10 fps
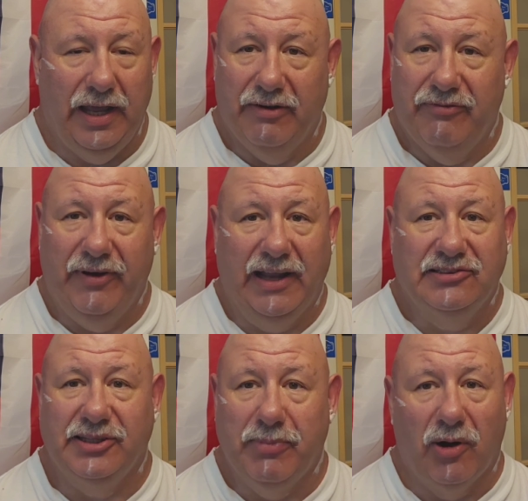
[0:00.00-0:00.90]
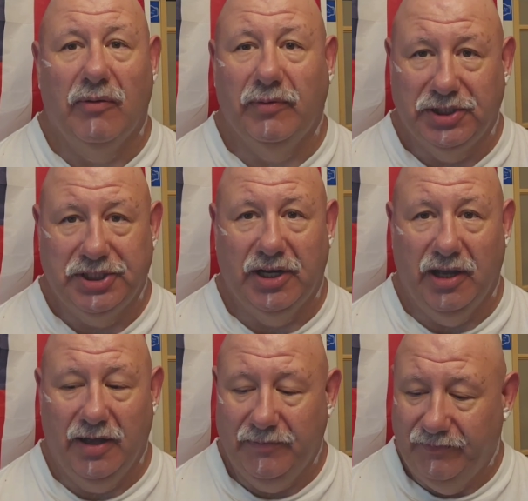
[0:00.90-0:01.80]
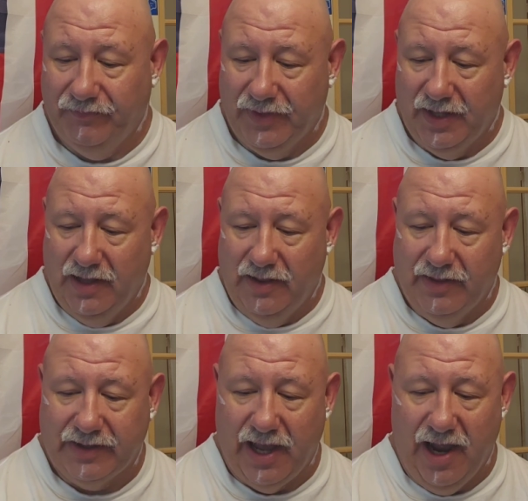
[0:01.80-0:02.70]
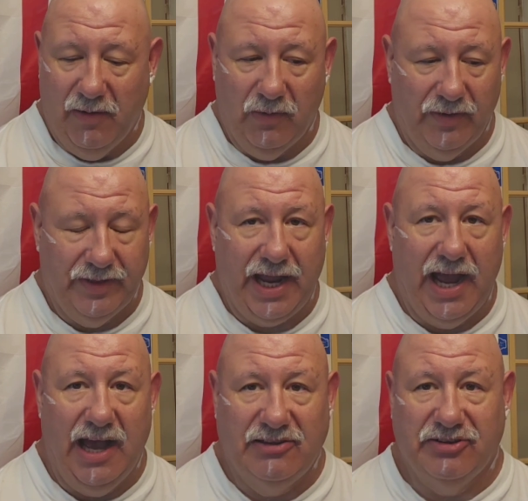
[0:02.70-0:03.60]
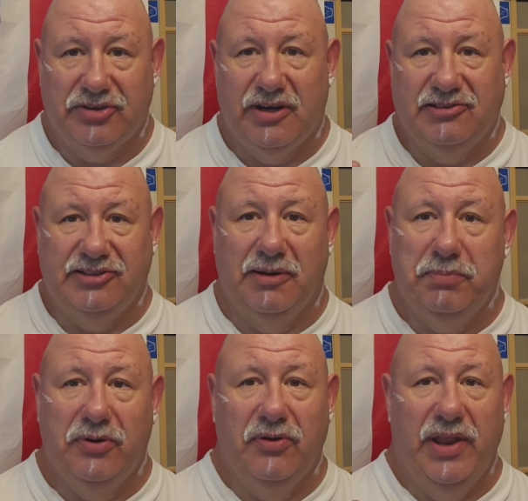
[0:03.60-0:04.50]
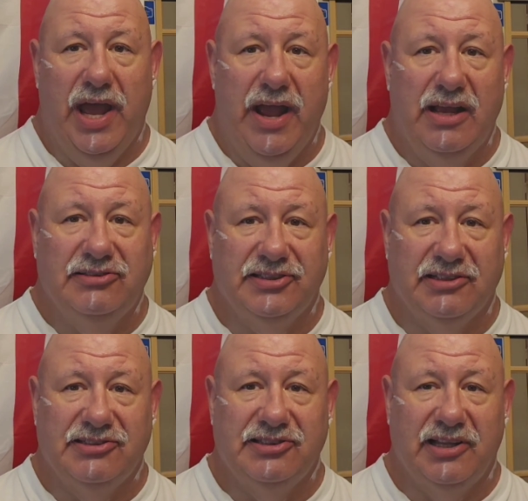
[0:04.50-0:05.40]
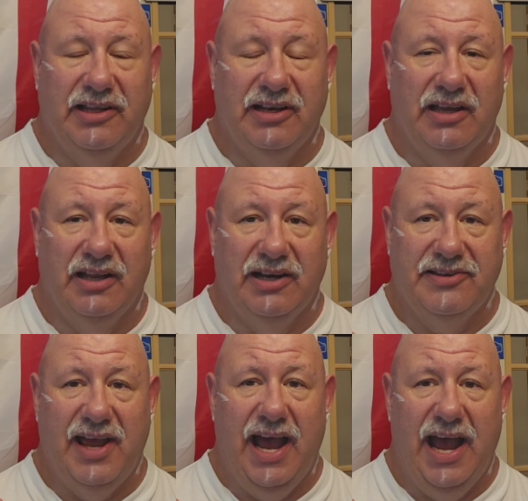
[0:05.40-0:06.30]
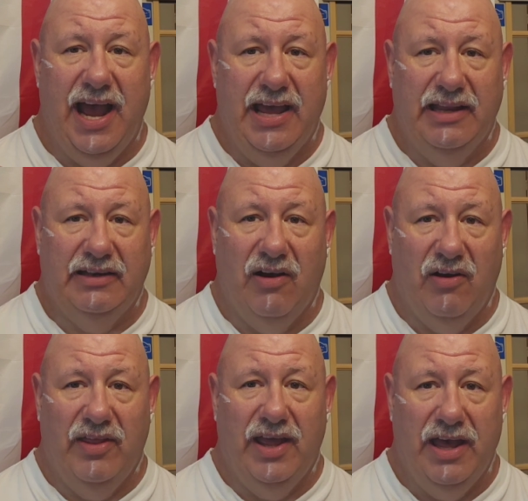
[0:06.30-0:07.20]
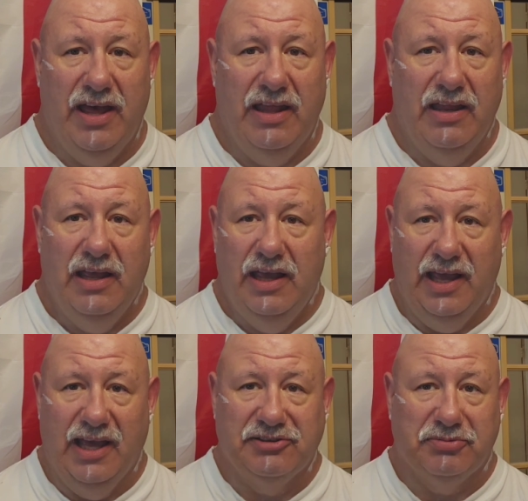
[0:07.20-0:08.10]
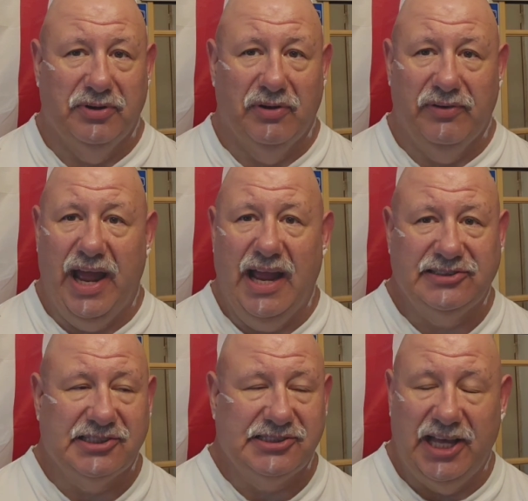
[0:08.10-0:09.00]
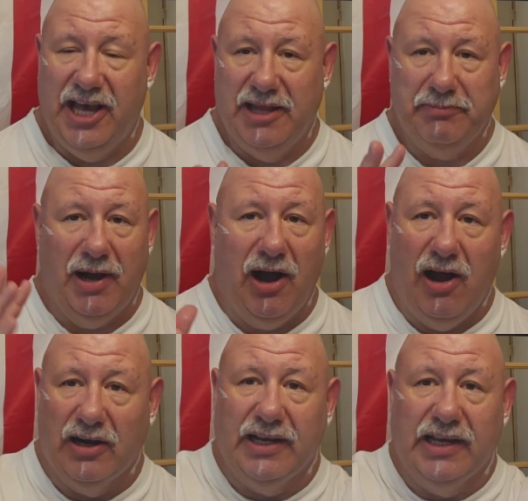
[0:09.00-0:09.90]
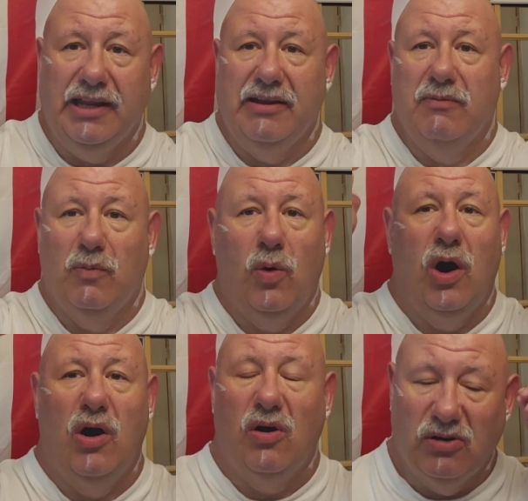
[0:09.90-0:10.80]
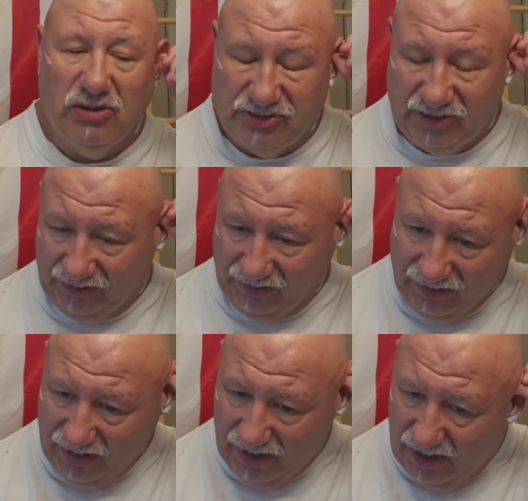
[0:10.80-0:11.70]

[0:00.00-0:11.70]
and a fancy barber shop. The kind where the guys are dressed up real nice and a tie and all that. And it's real nice inside, mahogany walls and